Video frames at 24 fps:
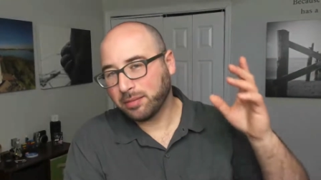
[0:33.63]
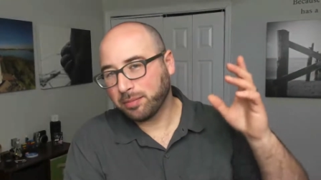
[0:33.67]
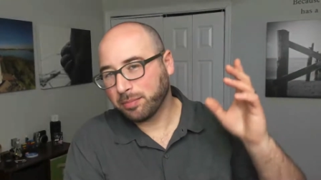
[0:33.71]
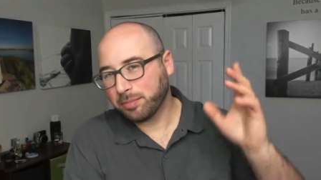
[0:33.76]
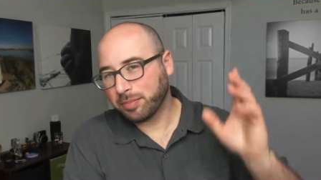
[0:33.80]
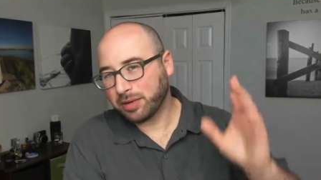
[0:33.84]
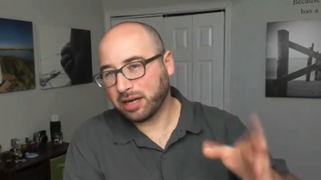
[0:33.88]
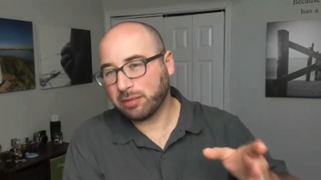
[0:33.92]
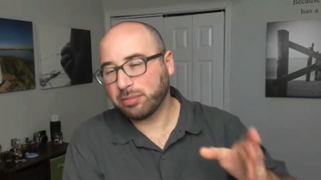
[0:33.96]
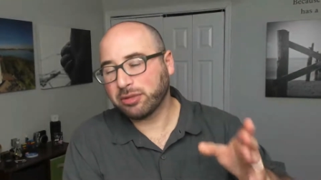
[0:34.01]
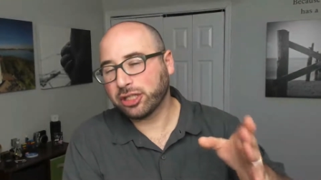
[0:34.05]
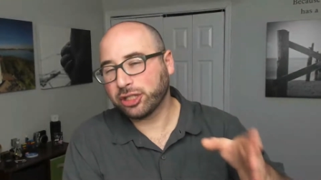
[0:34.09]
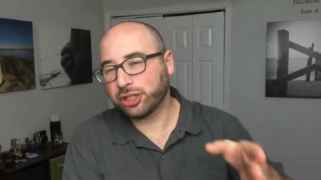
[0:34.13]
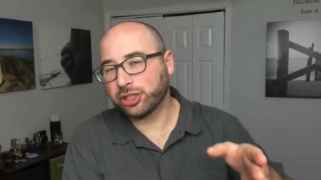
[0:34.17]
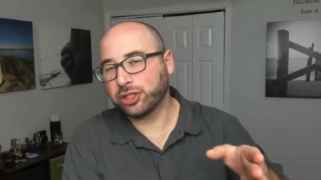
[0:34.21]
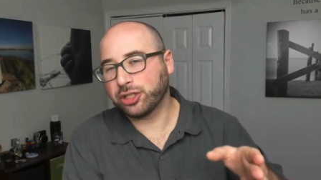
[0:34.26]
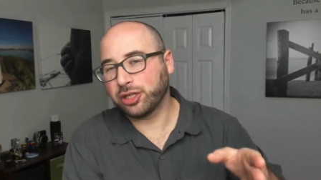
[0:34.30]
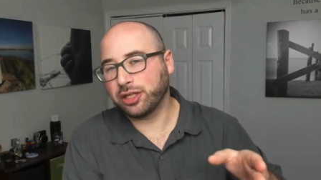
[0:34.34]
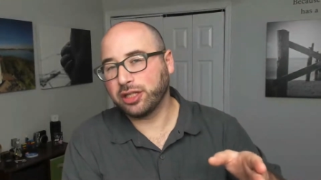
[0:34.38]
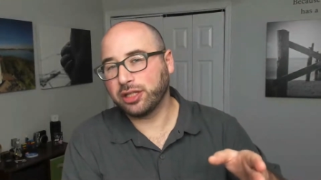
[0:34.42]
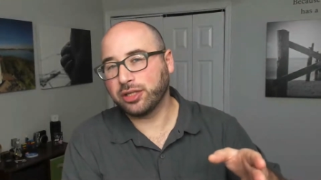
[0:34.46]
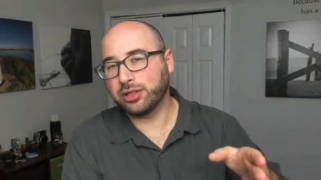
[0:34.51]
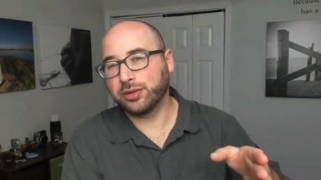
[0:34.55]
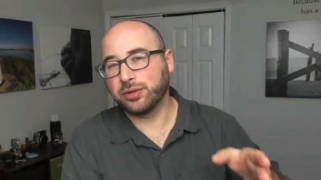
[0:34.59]
But I'm going to show
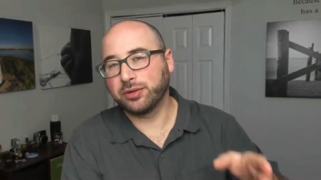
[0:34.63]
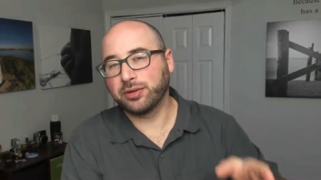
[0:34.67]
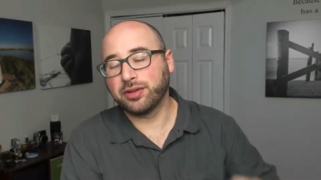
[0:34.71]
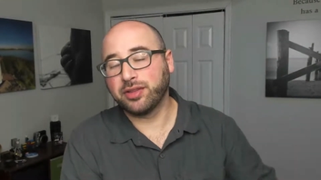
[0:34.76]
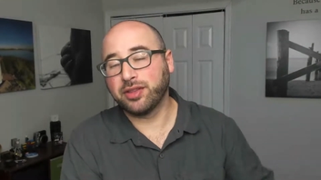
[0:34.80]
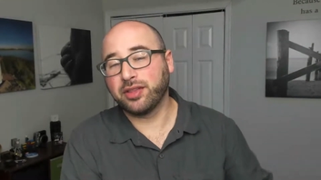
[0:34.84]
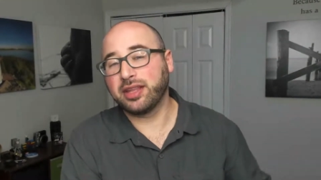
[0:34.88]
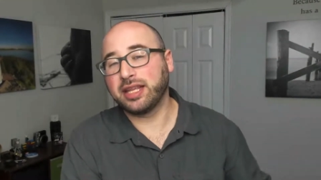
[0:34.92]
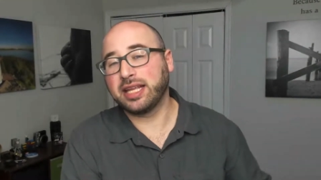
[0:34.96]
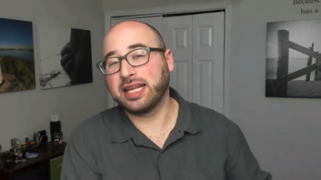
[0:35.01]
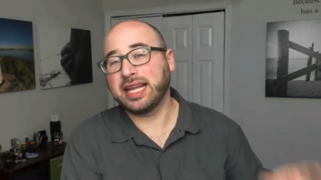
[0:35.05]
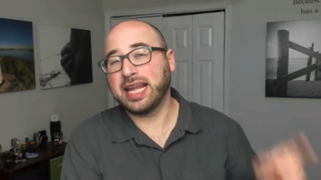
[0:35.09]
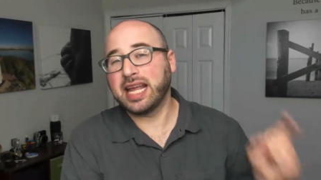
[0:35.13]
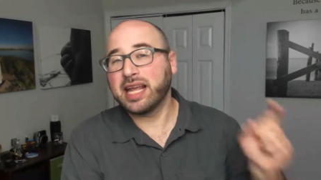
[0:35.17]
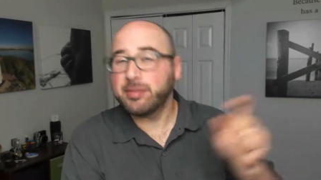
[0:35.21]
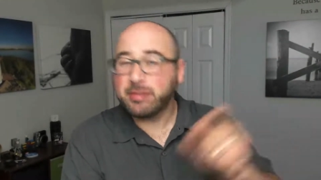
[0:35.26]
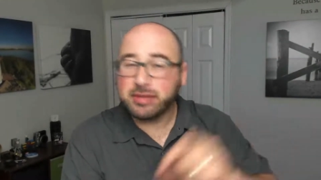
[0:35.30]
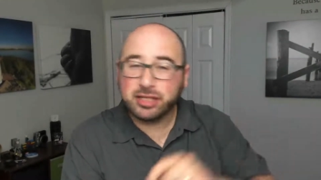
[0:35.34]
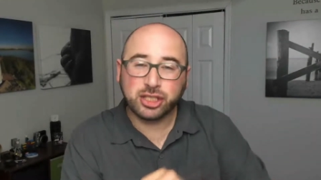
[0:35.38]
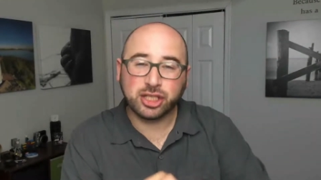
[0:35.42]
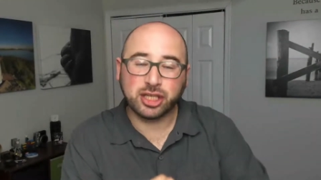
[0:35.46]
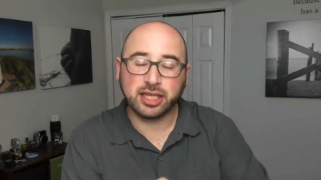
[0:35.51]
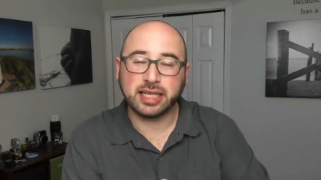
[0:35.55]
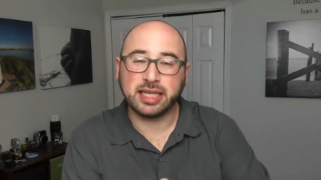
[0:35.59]
you the
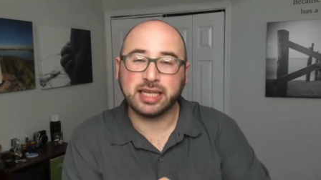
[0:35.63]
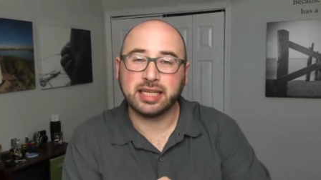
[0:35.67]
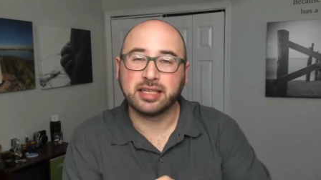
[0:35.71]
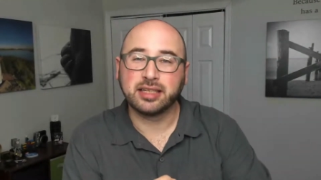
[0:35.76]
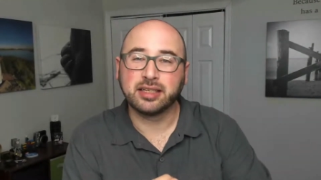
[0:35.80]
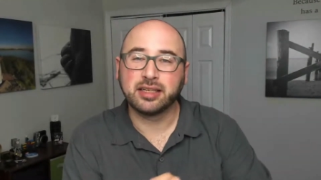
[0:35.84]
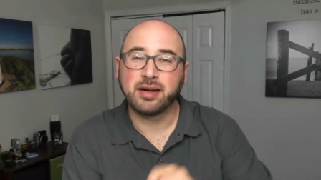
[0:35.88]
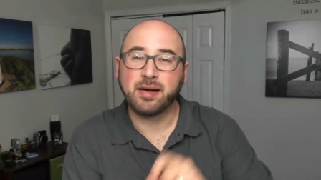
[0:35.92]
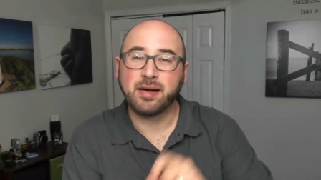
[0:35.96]
Imagely